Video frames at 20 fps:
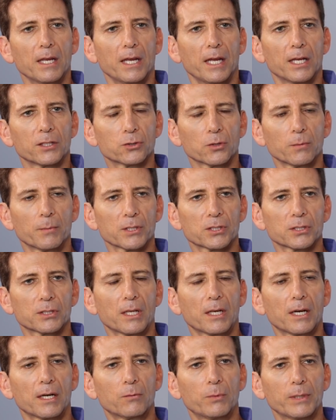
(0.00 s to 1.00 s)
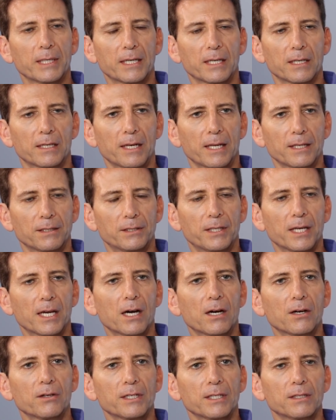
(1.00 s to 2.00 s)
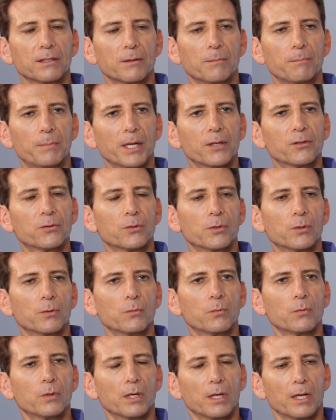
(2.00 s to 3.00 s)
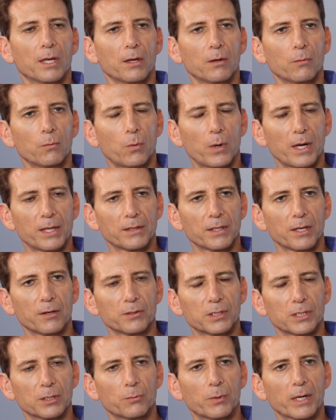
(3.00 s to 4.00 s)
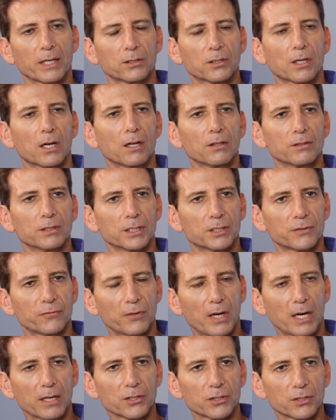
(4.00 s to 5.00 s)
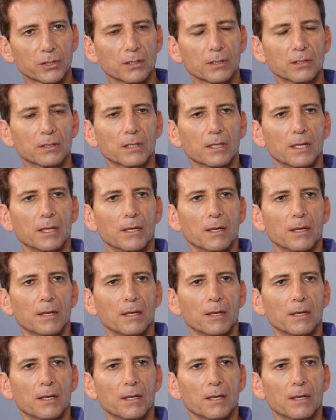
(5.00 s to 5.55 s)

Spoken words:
It's almost like we get let down in the bedroom when there is erectile dysfunction.